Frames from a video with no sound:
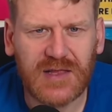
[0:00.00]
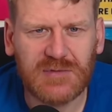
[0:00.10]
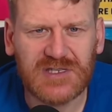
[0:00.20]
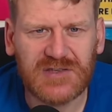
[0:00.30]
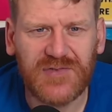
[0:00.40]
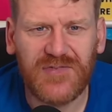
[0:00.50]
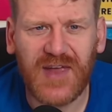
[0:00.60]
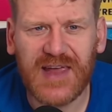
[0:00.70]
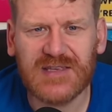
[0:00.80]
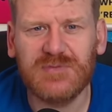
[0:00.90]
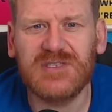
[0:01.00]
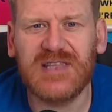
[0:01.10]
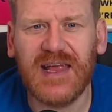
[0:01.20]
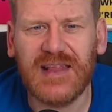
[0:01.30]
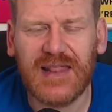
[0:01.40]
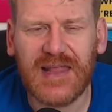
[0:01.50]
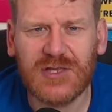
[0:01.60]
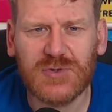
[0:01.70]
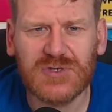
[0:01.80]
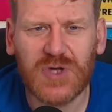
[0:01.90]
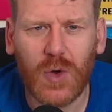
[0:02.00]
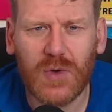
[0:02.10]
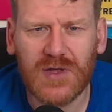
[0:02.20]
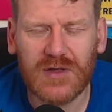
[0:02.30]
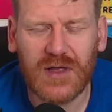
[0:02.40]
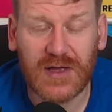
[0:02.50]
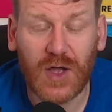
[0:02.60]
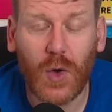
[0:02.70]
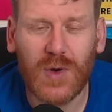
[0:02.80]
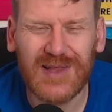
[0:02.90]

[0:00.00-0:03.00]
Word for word: It was his first mistake that led to his goal, a goal